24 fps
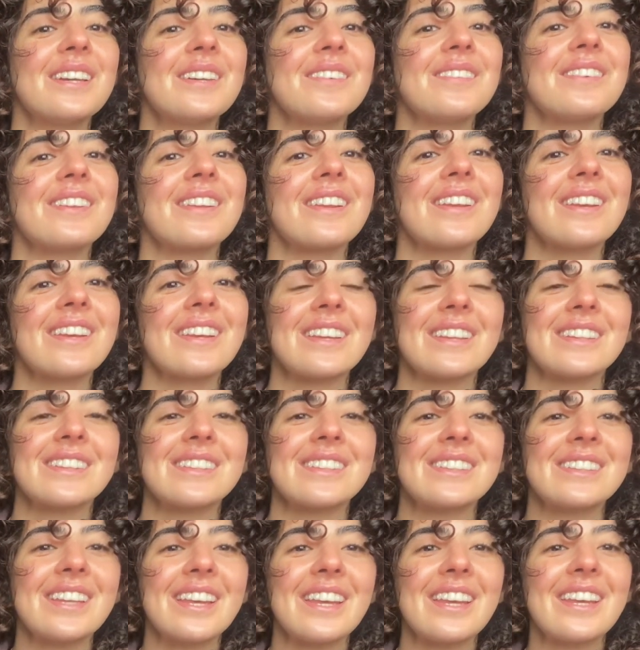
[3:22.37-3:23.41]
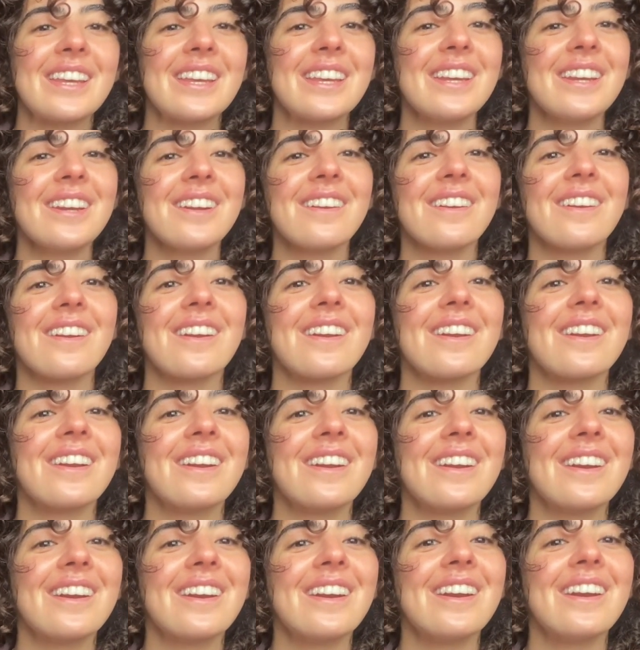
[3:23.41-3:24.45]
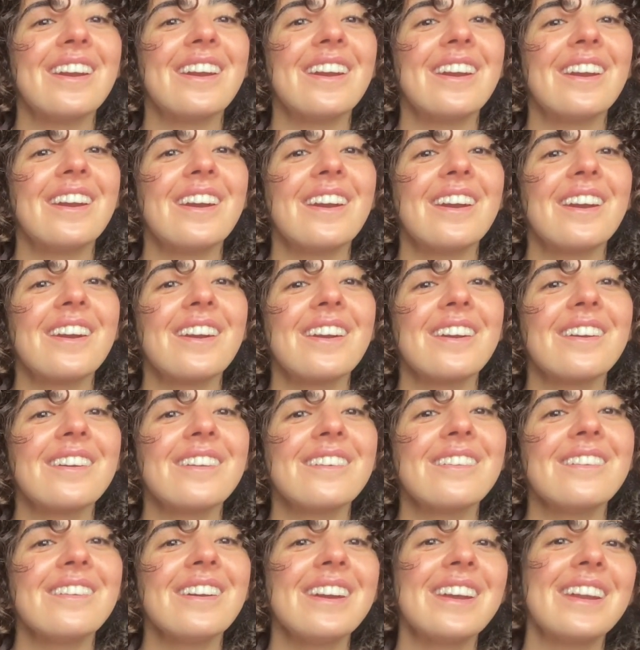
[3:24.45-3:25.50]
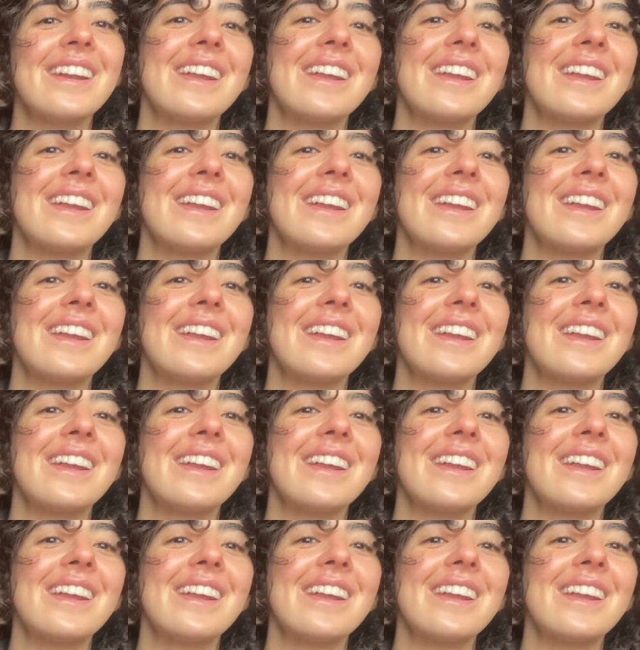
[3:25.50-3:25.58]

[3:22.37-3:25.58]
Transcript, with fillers: But like it's here. What?